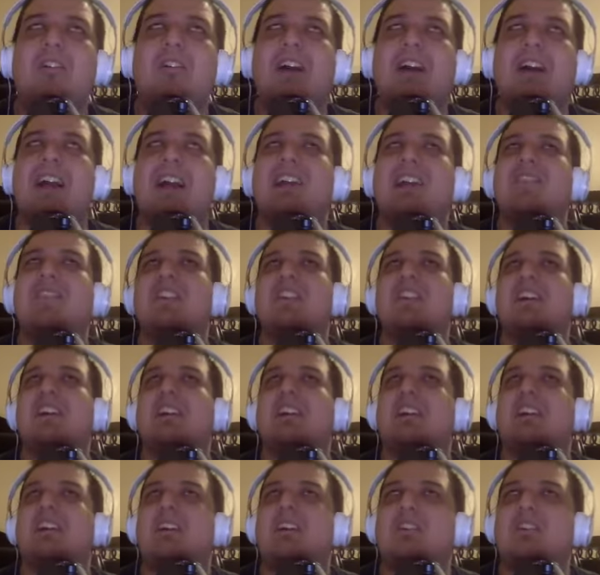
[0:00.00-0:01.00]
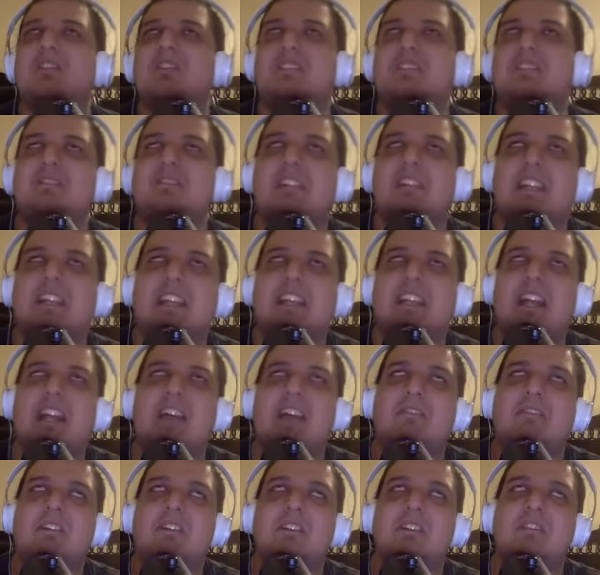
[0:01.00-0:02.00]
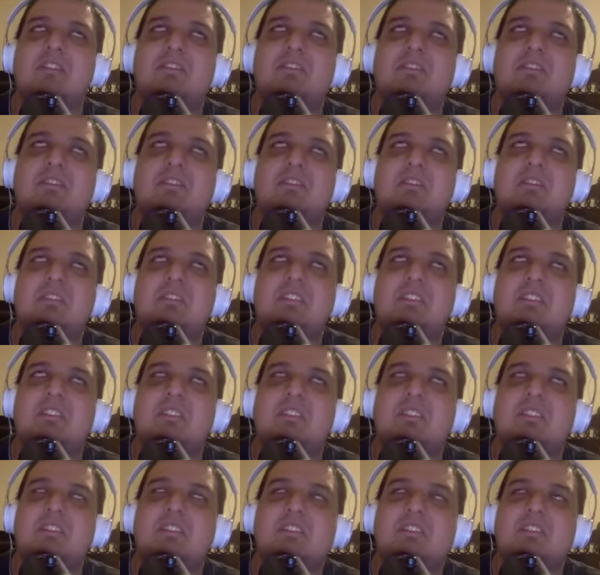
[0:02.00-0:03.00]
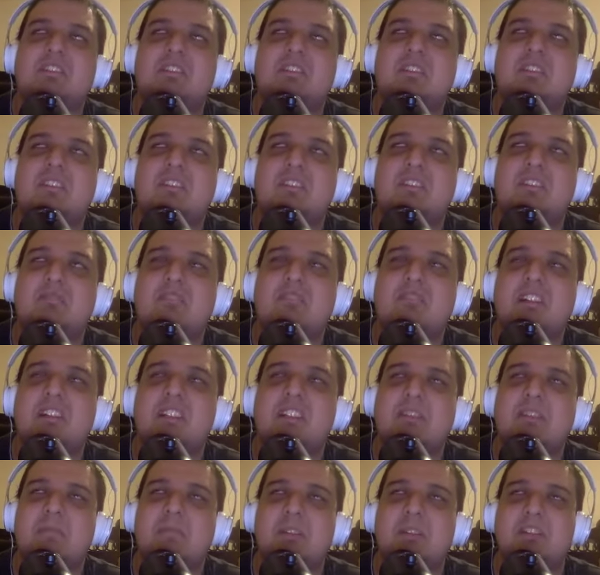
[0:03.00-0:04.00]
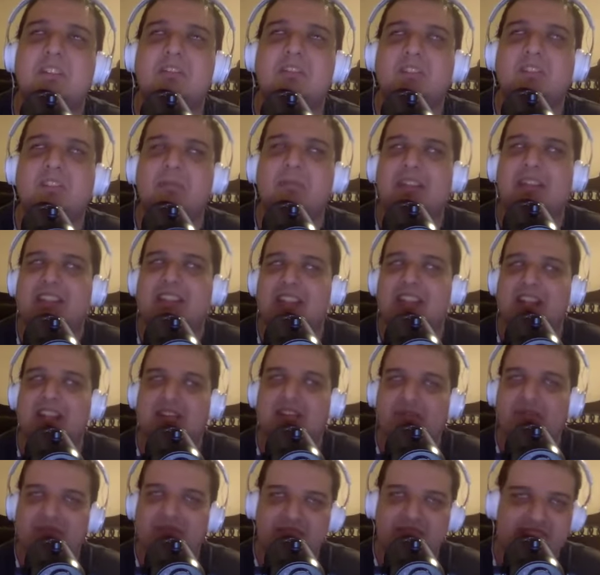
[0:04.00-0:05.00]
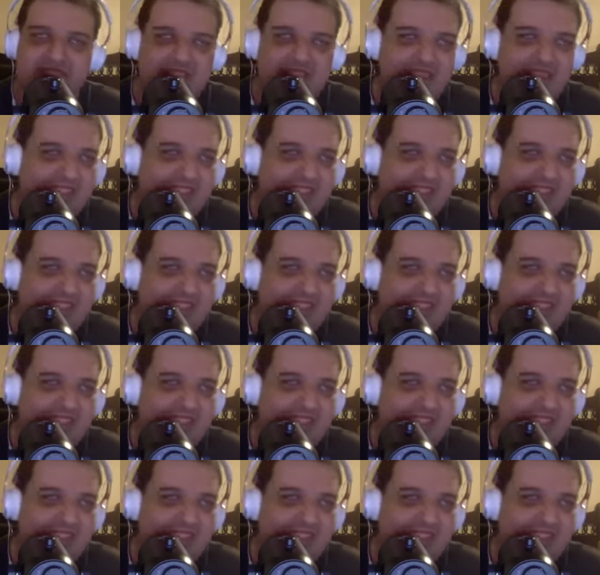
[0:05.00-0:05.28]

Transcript: not even close. It was like an hour and twenty-seven minutes or something like that. No,